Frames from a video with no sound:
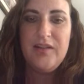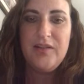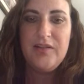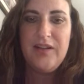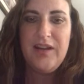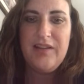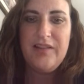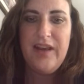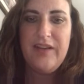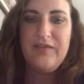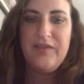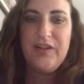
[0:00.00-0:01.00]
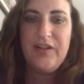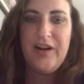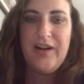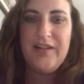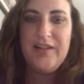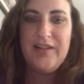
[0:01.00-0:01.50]
don't take life for
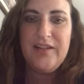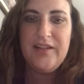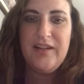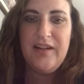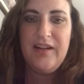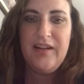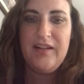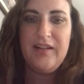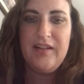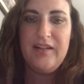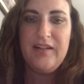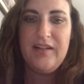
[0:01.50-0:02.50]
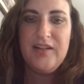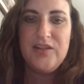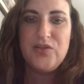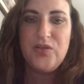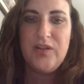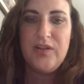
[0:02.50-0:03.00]
granted, and
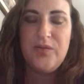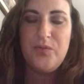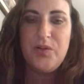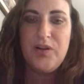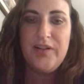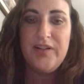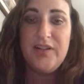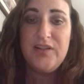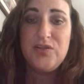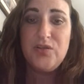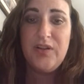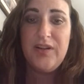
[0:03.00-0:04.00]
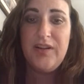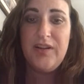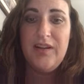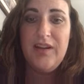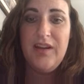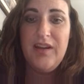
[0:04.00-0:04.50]
enjoy the world, and enjoy
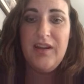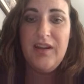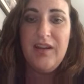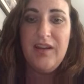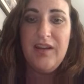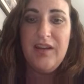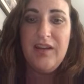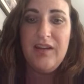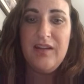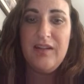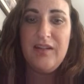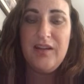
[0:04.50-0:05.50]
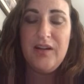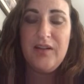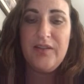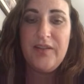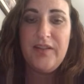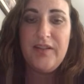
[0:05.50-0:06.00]

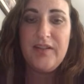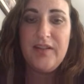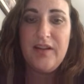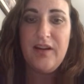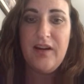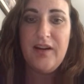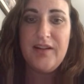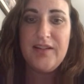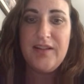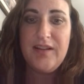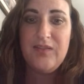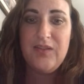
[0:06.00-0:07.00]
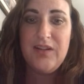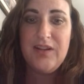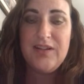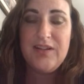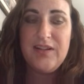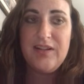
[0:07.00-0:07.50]
the things that God has given
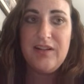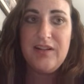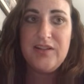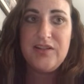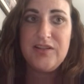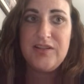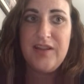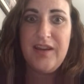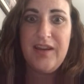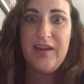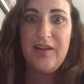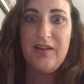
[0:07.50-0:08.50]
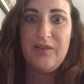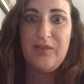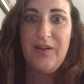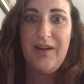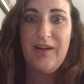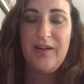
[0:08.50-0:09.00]
us. And it's just like,
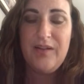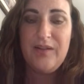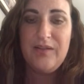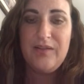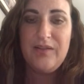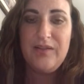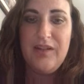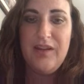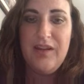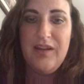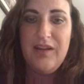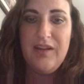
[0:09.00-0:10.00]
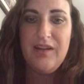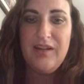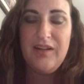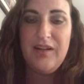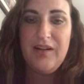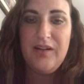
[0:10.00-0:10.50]
wow.
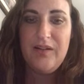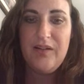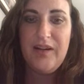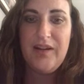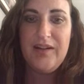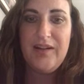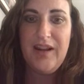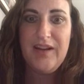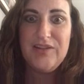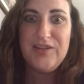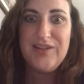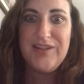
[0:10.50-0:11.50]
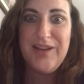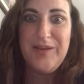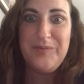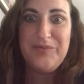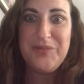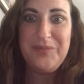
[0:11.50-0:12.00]
I had an angel
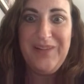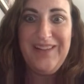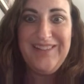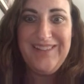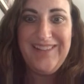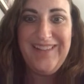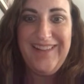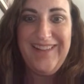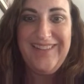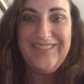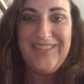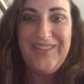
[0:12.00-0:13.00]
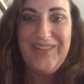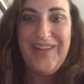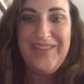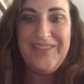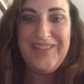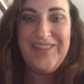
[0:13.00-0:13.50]
sent to me today, even though
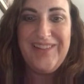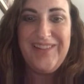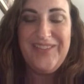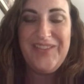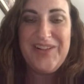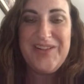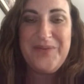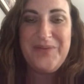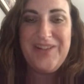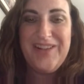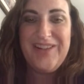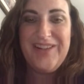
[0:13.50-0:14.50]
I was looking for someone to